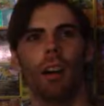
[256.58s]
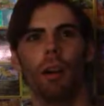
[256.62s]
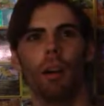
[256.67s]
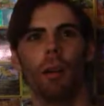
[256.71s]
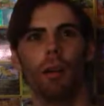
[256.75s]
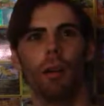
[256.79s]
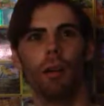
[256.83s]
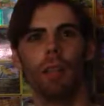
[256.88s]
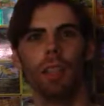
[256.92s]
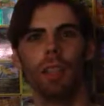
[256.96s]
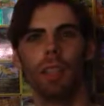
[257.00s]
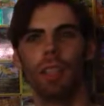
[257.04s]

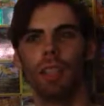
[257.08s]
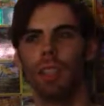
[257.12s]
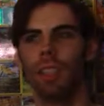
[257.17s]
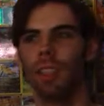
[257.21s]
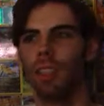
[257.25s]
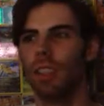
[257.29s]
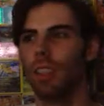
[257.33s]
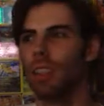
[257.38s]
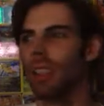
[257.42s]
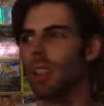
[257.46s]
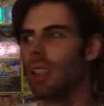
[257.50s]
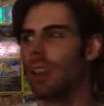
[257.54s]

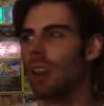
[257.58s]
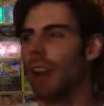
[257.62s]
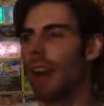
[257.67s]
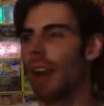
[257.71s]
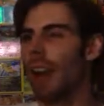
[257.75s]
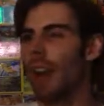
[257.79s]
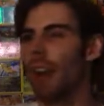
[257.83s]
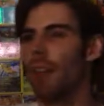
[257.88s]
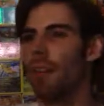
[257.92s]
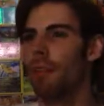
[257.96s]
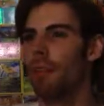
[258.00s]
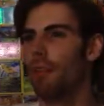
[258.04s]
We
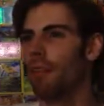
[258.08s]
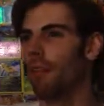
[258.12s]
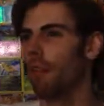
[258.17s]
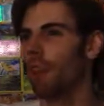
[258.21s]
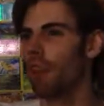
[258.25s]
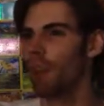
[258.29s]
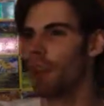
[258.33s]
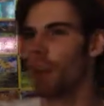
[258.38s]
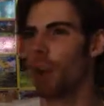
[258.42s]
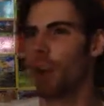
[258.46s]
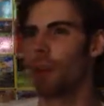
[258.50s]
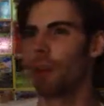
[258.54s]
have a
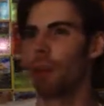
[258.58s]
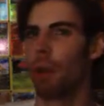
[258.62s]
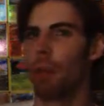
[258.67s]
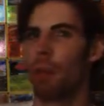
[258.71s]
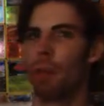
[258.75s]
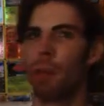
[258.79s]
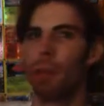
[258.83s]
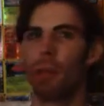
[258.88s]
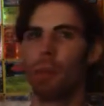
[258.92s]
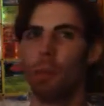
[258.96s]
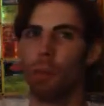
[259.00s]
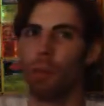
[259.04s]
Darkrai
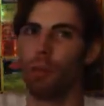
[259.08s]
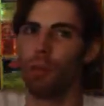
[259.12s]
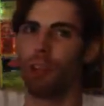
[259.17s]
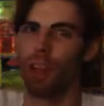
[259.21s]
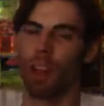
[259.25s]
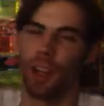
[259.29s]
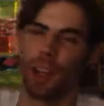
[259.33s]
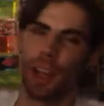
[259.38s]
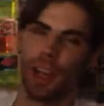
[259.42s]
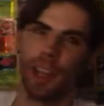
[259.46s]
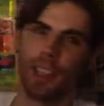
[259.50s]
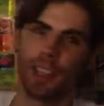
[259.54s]
Mewtwo
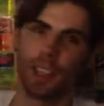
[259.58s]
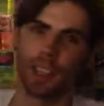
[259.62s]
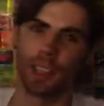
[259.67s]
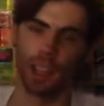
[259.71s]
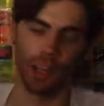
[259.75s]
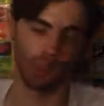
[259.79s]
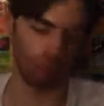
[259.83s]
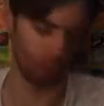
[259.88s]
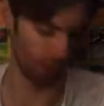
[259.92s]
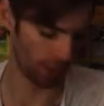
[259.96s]
Bouffalant deck just like